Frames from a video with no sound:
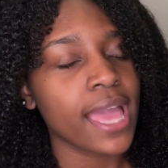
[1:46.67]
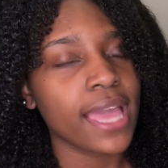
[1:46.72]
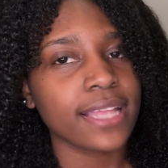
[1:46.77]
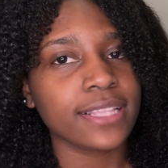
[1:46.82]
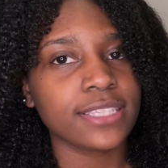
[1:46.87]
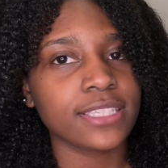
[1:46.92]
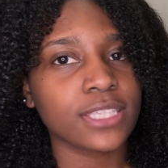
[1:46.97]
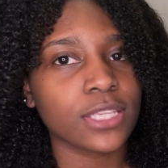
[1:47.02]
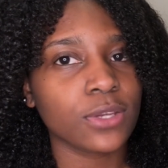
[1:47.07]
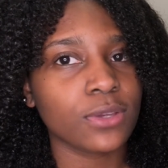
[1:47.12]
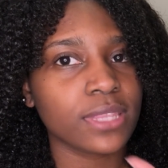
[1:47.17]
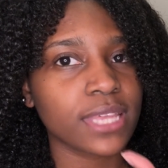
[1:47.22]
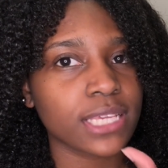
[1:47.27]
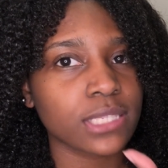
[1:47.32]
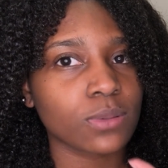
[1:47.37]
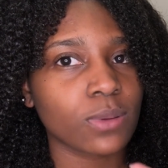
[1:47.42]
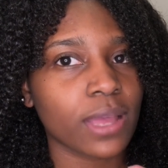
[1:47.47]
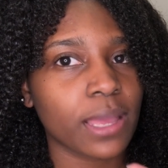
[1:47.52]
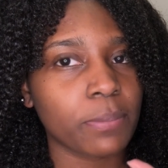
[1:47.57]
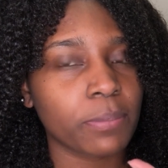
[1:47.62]
and so
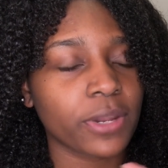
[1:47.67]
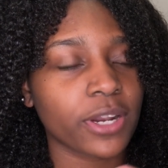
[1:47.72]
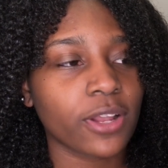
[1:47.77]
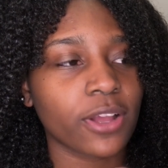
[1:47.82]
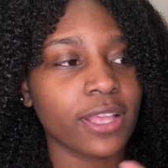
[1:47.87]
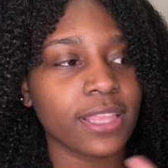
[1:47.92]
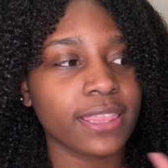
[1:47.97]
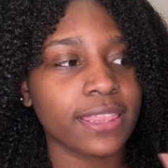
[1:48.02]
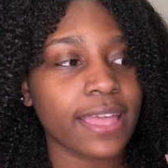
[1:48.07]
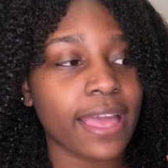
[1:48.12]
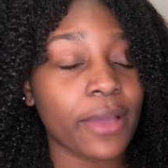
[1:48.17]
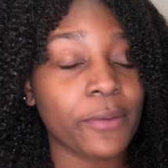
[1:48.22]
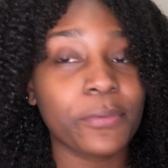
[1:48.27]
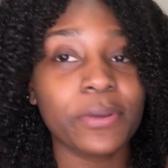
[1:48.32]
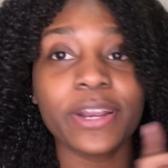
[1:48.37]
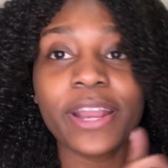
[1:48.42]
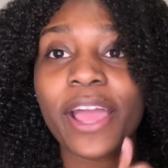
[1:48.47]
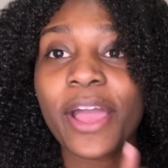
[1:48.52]
that's why I put it on that one.